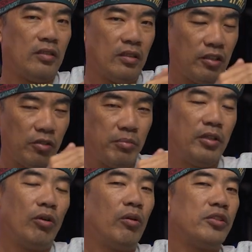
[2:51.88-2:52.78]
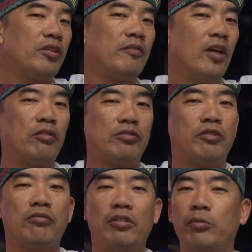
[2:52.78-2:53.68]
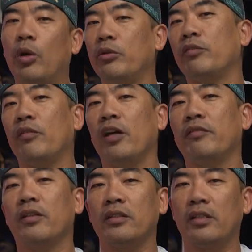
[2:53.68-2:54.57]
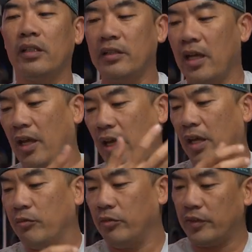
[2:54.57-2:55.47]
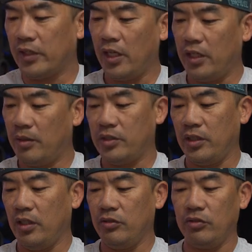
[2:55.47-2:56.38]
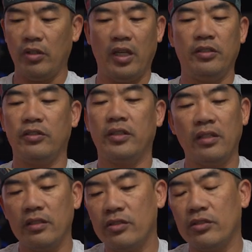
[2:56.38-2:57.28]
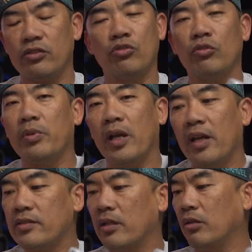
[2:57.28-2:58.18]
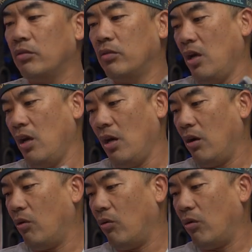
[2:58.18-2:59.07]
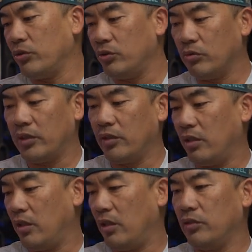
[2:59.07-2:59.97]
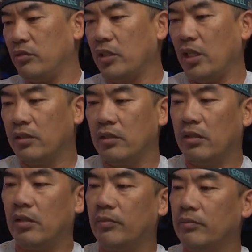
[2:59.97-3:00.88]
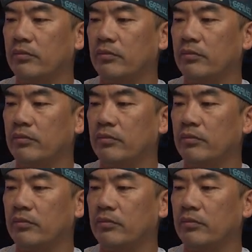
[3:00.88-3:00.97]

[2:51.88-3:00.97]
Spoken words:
A little bit lower, you have the Altigra 105, like that. And with the KMC, you get this Super SL, or you get the